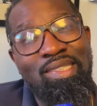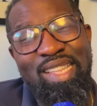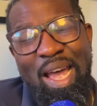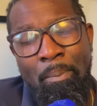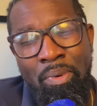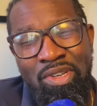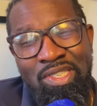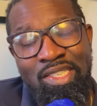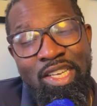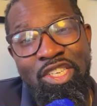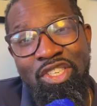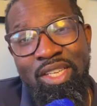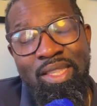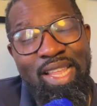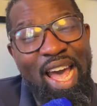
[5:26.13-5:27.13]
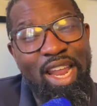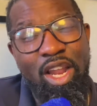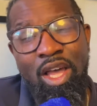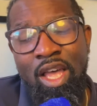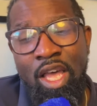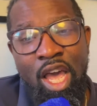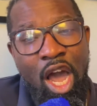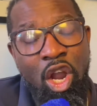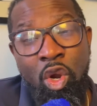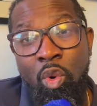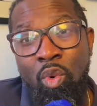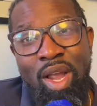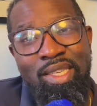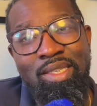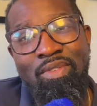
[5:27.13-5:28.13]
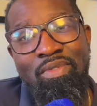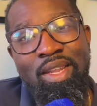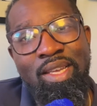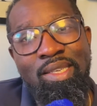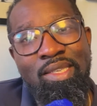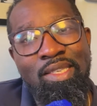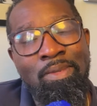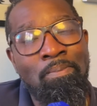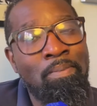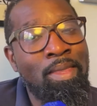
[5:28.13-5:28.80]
that precision, that aggressiveness,